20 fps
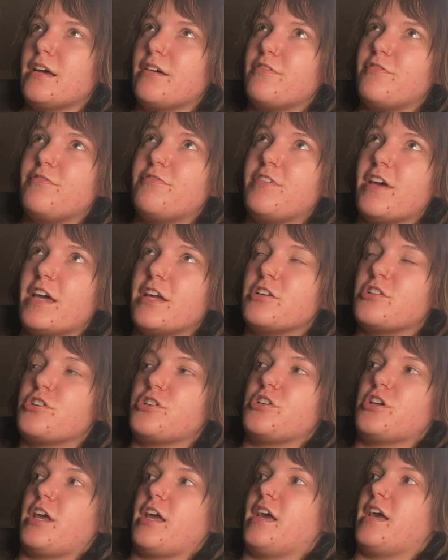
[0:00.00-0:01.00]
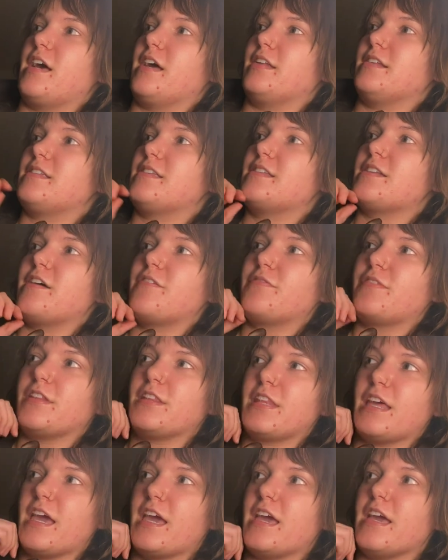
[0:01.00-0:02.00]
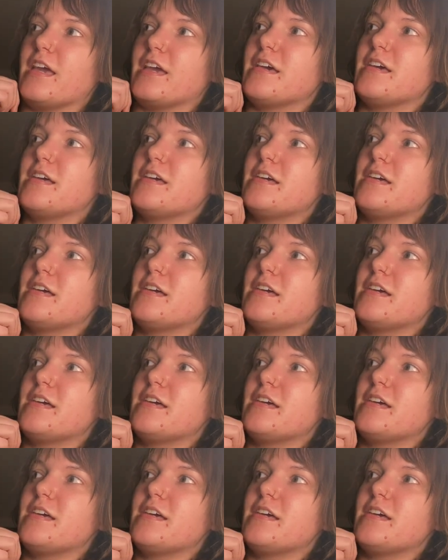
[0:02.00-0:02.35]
fish and stuff that they